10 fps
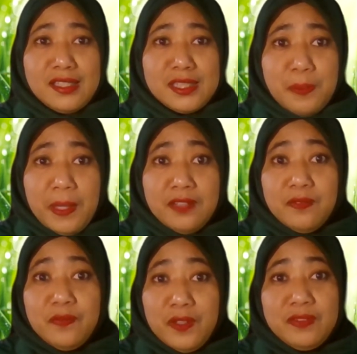spend
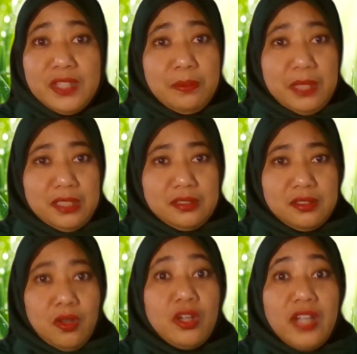50
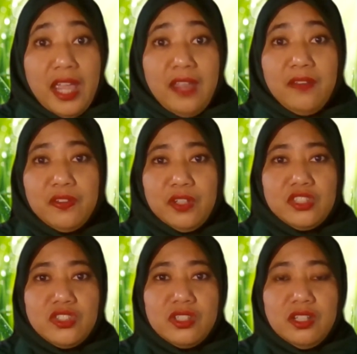minutes on
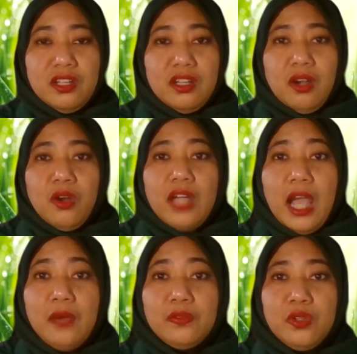average on
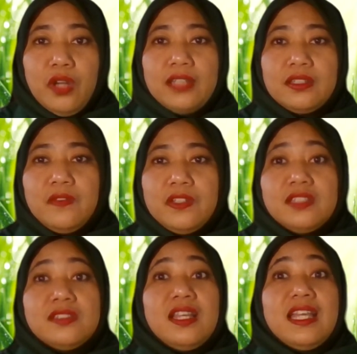outdoor
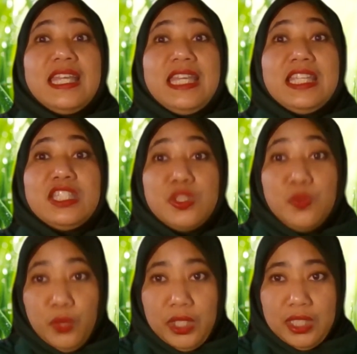activities each
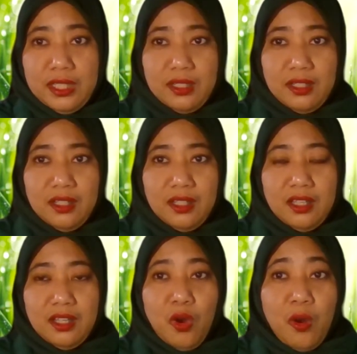week.
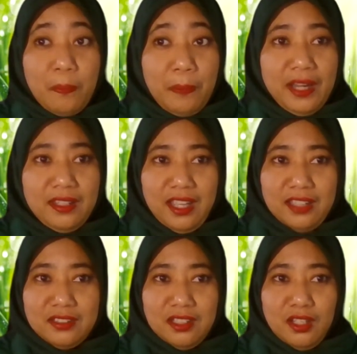Compare
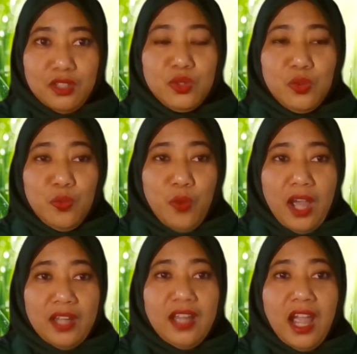that to
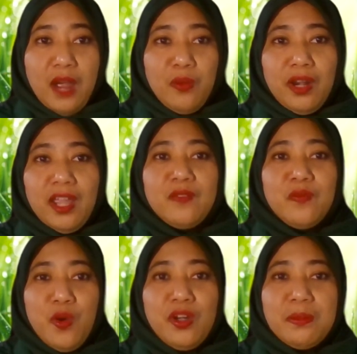1 hour and
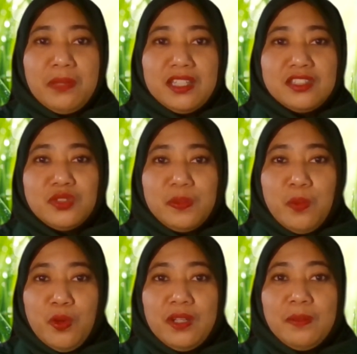40 minutes
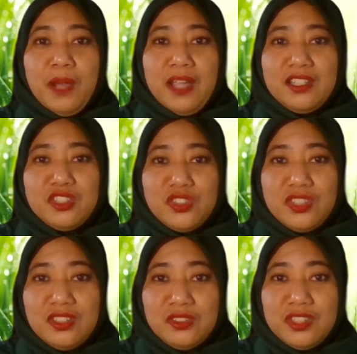reported by the
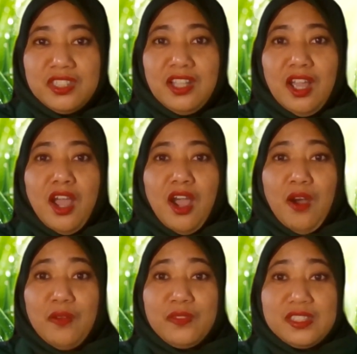children
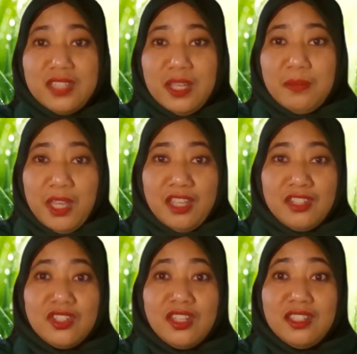of the same
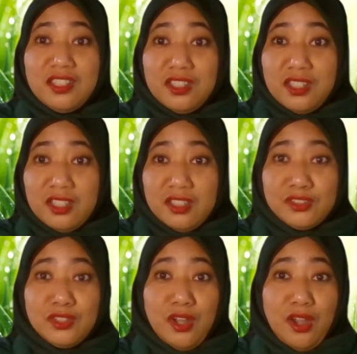age in the
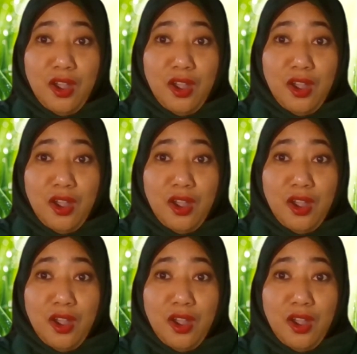years